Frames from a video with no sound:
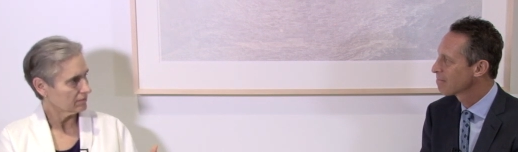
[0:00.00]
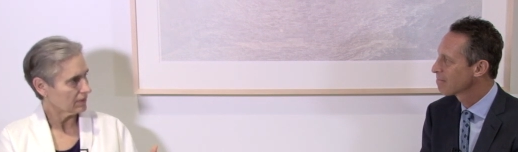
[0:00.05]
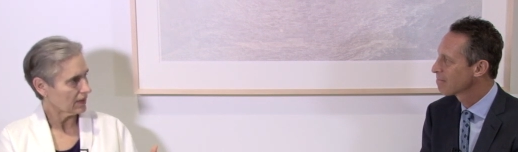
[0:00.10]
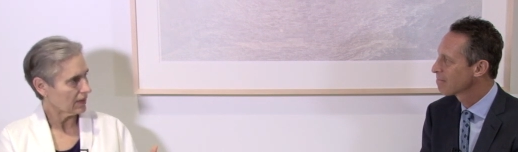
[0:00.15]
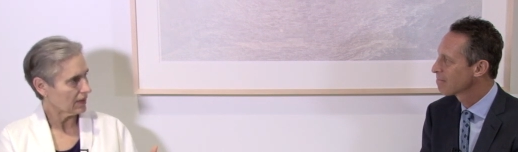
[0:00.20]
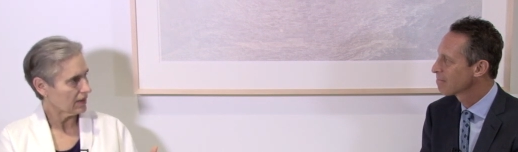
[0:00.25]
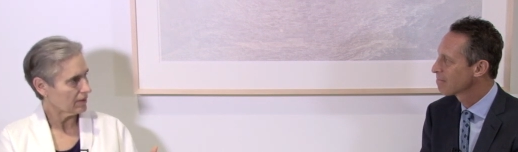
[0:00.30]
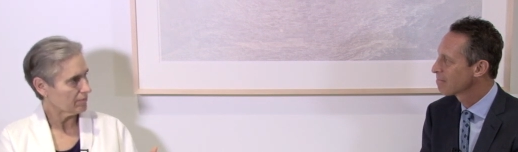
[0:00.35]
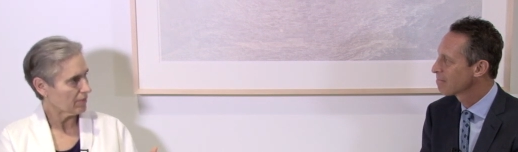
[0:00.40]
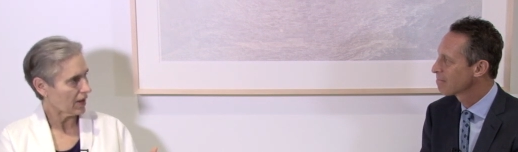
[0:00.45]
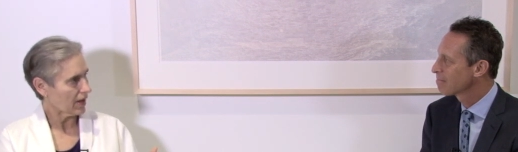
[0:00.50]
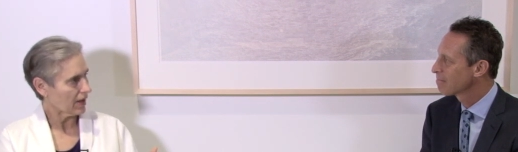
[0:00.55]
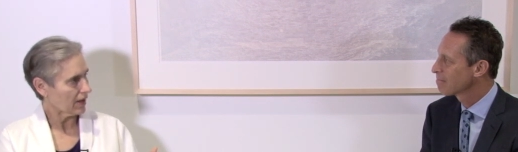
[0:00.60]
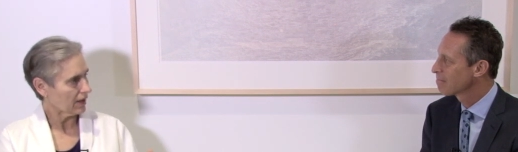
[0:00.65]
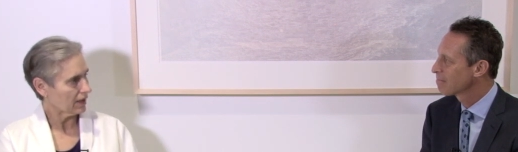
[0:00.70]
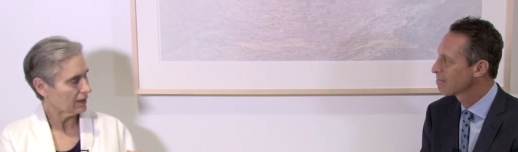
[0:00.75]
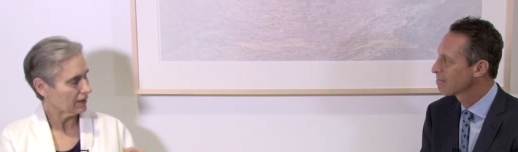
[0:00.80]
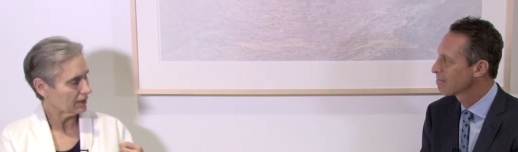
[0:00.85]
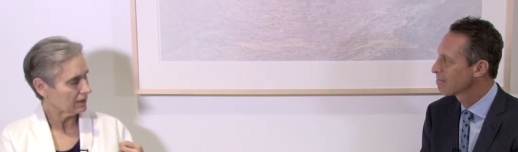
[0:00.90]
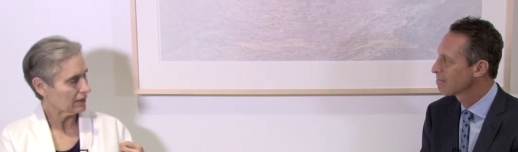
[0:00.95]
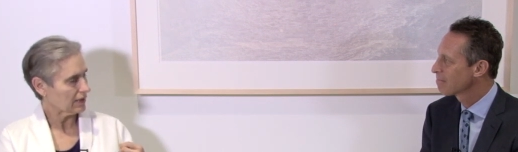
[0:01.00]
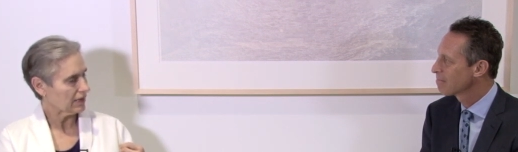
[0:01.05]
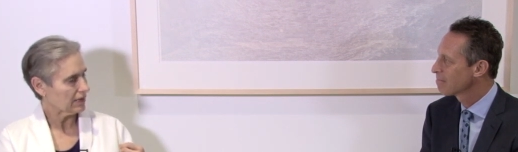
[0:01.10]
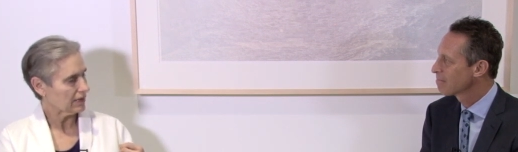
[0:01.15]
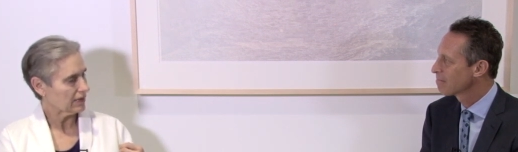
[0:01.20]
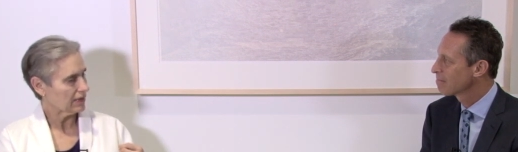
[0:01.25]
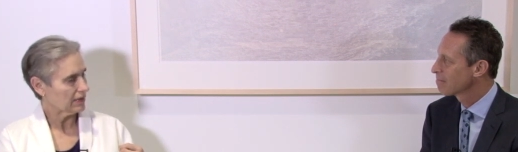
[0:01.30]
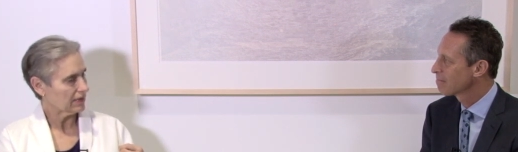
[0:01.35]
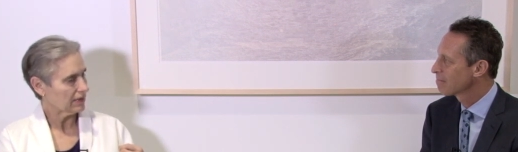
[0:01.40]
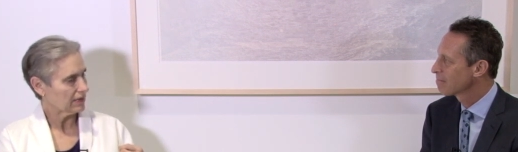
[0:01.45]
Speaker 1: uh, by
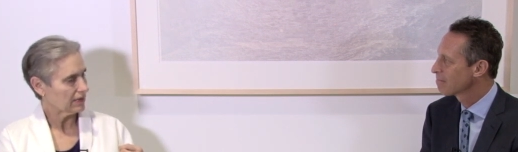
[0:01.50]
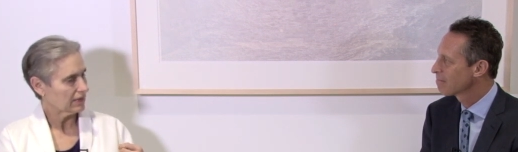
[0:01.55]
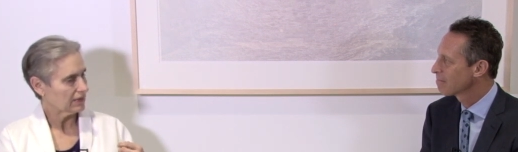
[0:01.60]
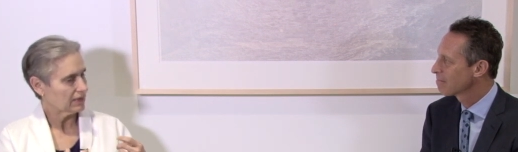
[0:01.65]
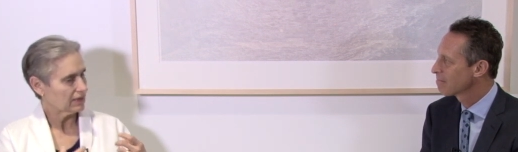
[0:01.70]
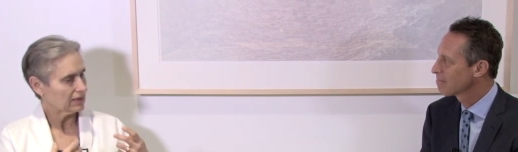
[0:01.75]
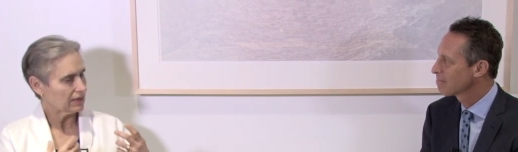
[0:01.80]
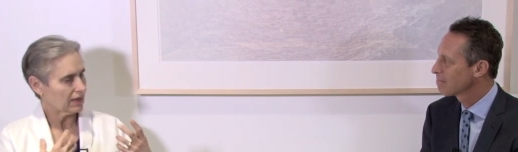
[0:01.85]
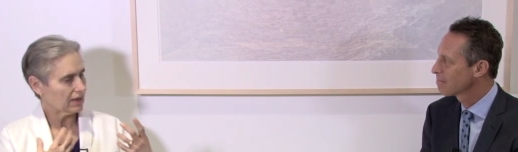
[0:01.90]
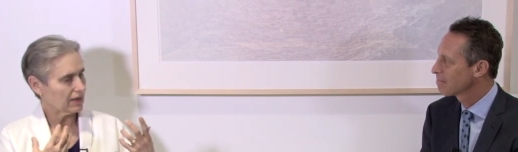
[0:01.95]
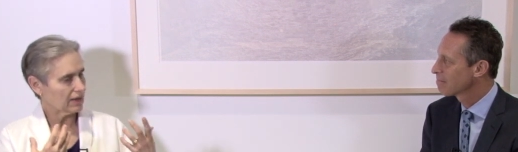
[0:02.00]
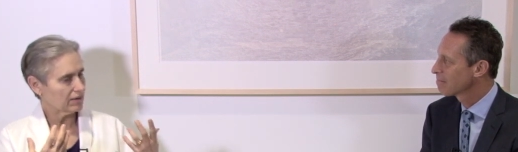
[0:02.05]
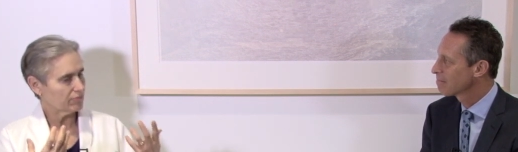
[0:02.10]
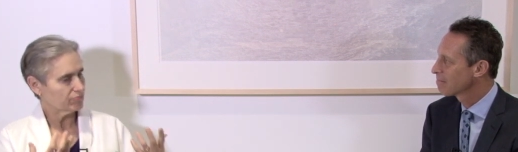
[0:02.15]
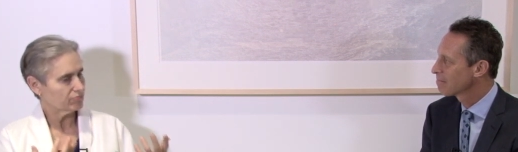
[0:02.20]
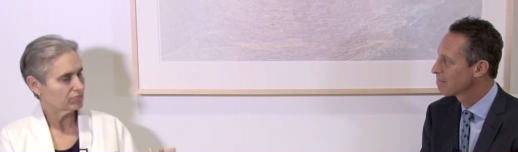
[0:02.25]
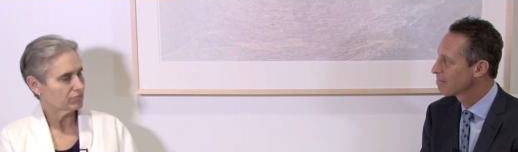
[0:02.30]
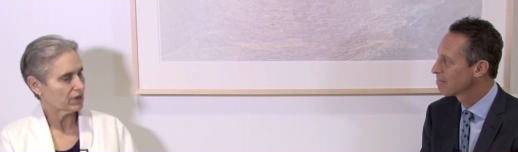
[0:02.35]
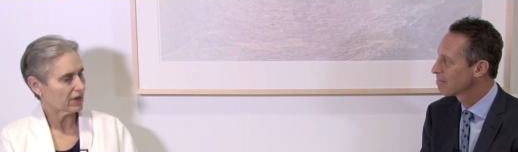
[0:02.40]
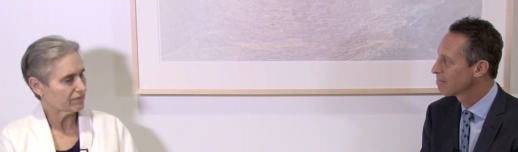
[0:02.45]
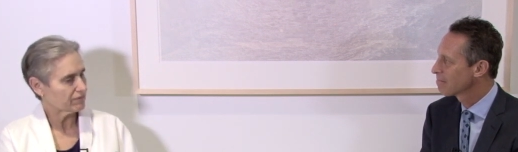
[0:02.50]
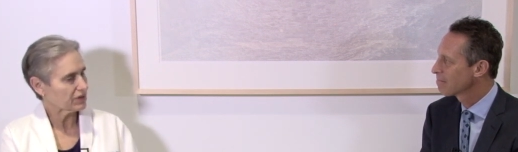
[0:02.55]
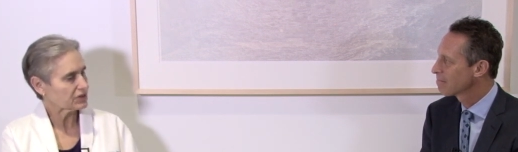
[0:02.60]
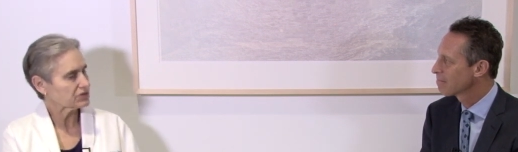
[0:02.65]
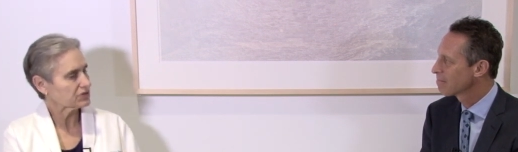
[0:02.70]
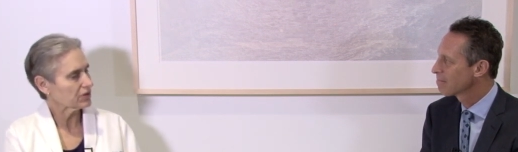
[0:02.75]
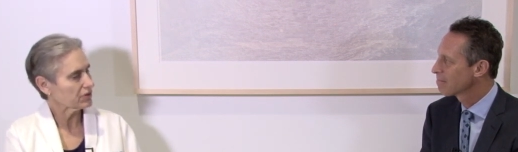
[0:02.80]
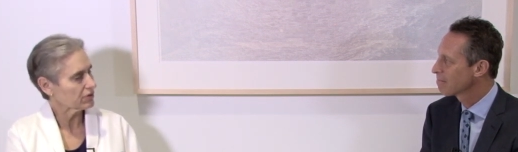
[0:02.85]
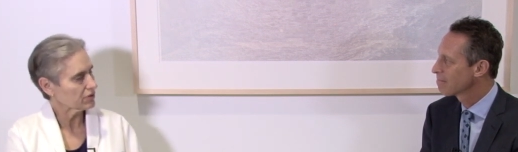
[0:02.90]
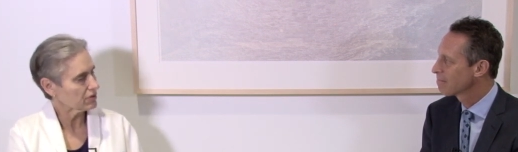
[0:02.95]
uh, uh, uh,
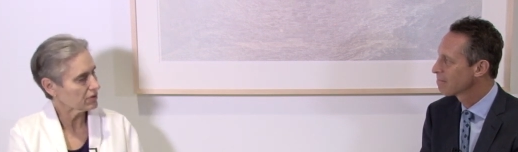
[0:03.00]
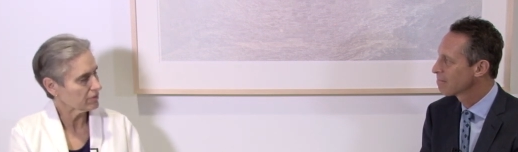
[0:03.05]
fix their